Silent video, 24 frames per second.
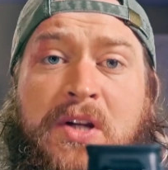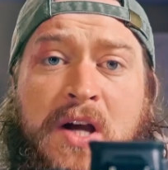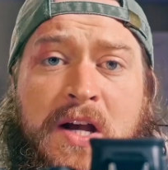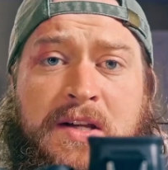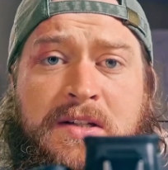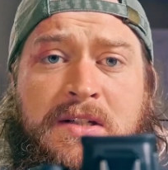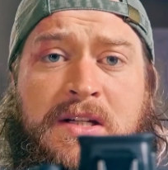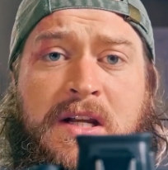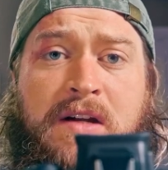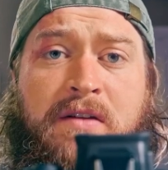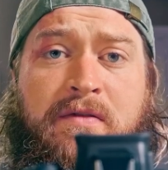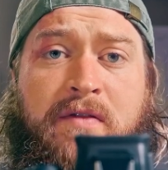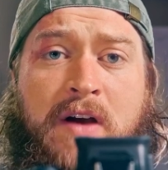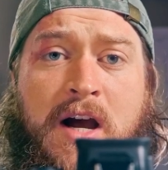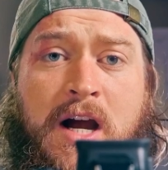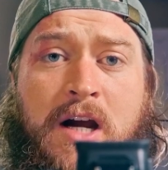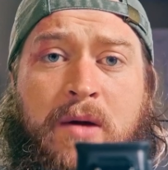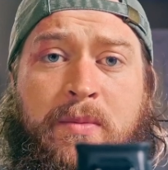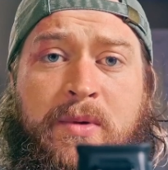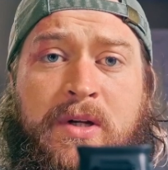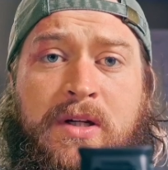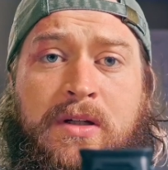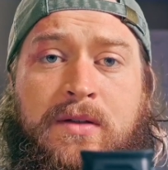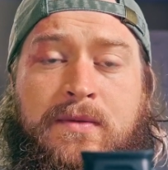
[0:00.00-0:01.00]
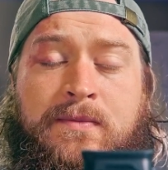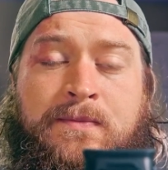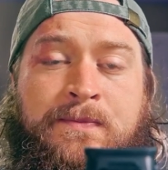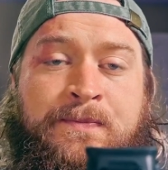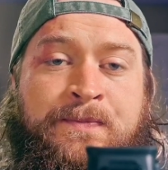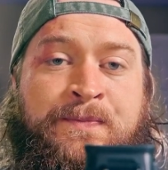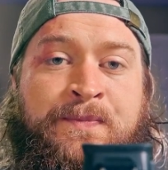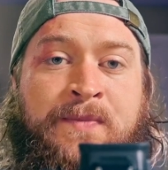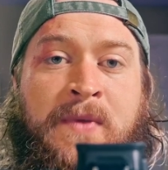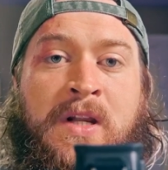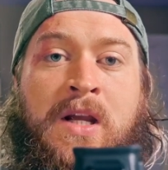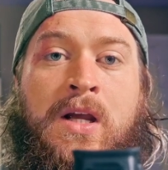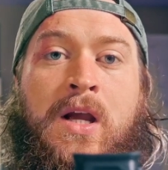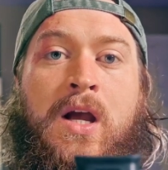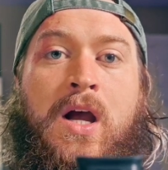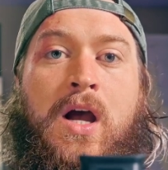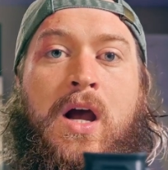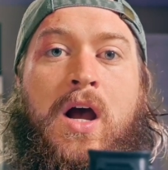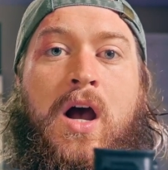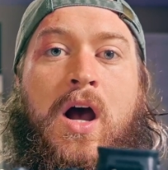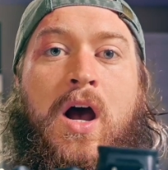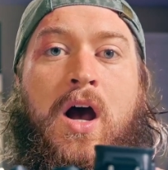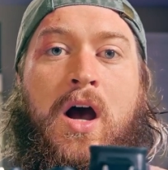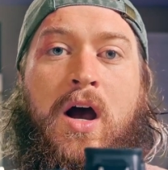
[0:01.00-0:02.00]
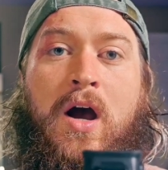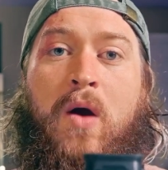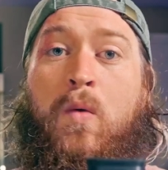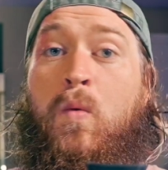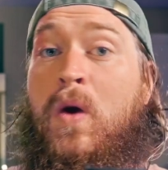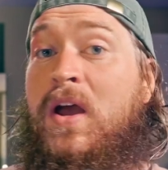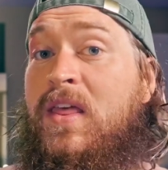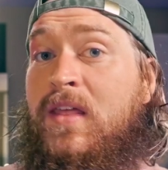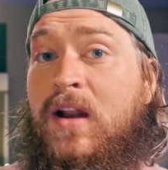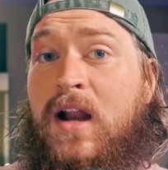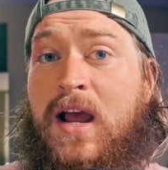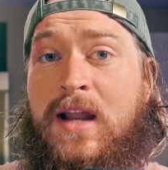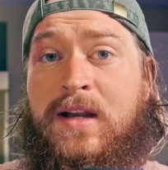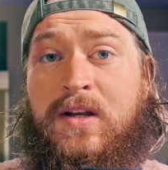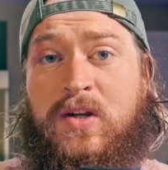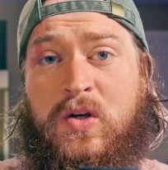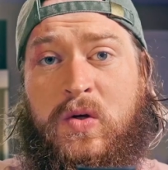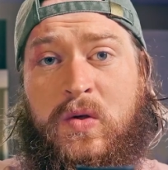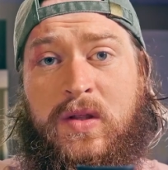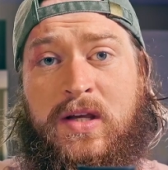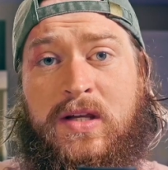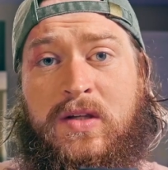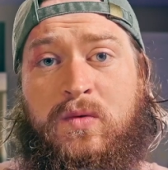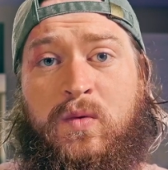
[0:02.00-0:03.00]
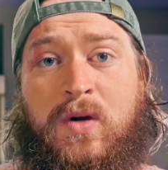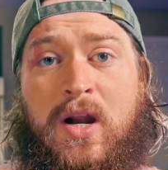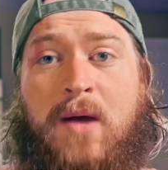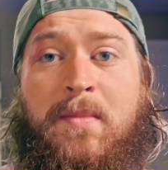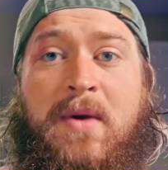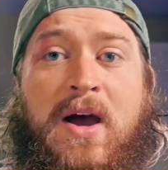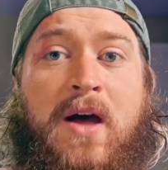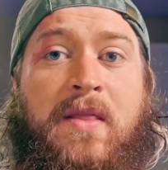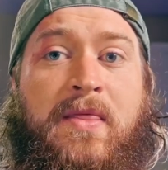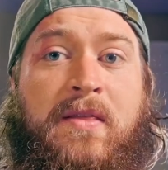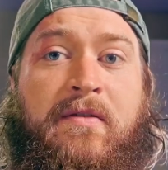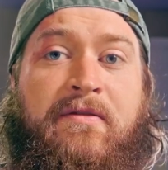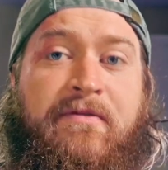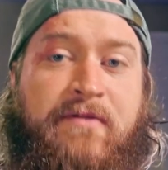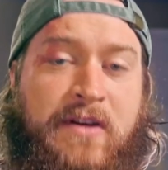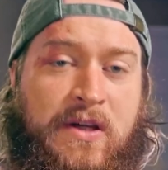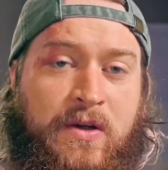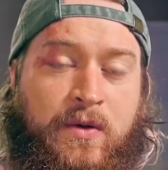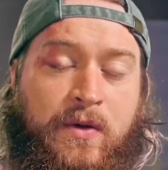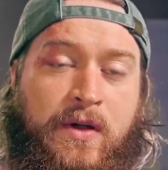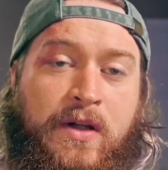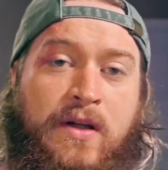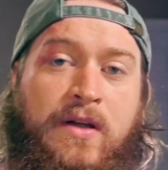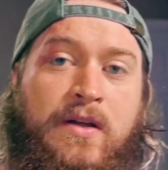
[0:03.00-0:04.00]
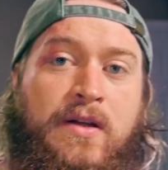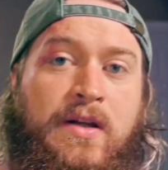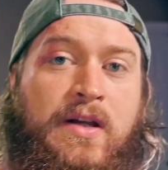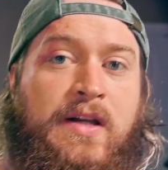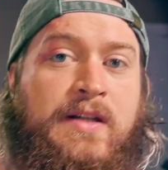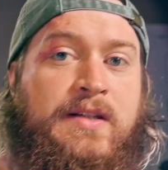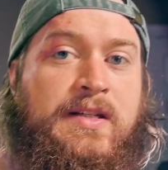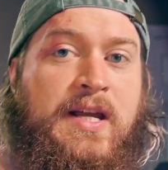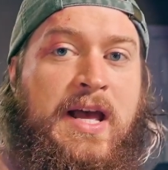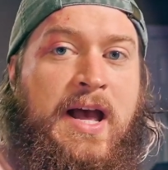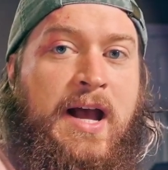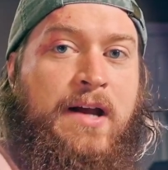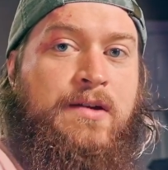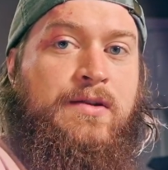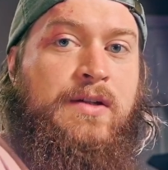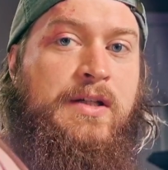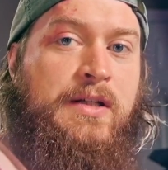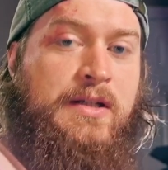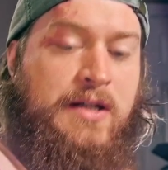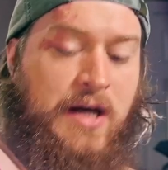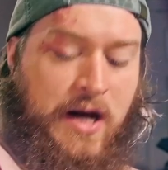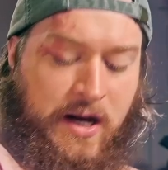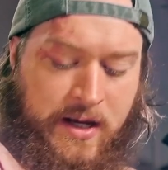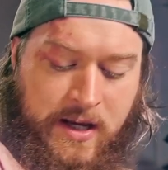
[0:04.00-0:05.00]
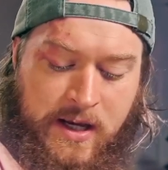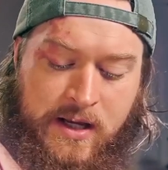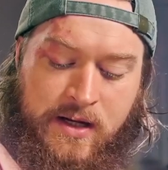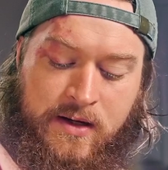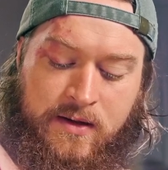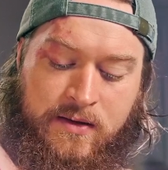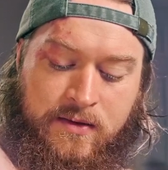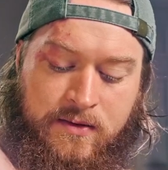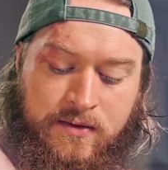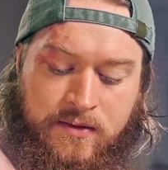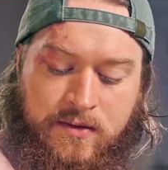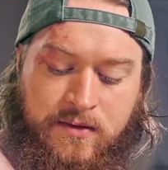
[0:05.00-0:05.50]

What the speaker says: dusty environment. A way that I do this when I'm out in the field is to actually tuck it